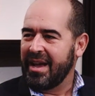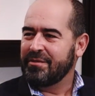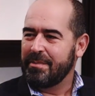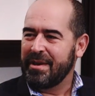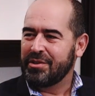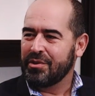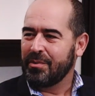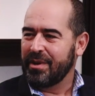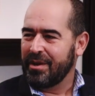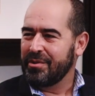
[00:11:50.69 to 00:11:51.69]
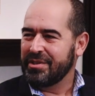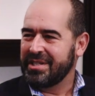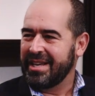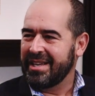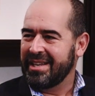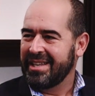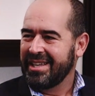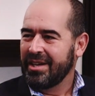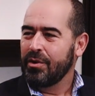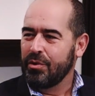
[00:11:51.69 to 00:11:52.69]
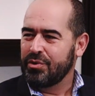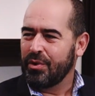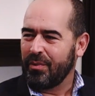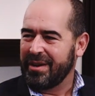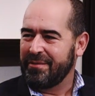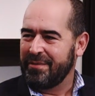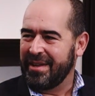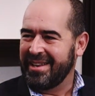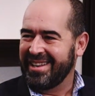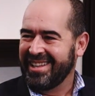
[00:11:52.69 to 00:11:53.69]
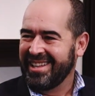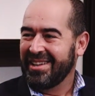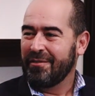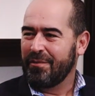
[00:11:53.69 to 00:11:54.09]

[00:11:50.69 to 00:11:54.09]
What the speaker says: have to make sure we understand who's the right fit